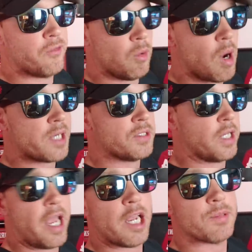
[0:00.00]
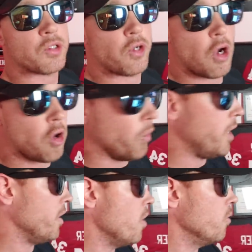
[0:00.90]
of you watched the game, so you
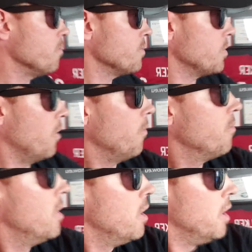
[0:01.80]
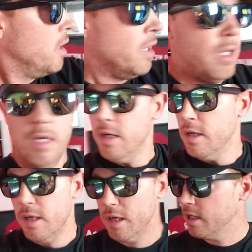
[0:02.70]
already know. So,
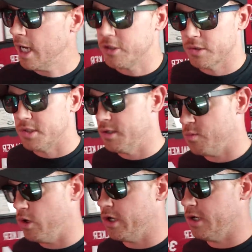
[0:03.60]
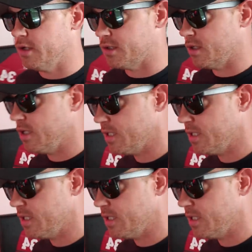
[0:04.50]
it just is what it is.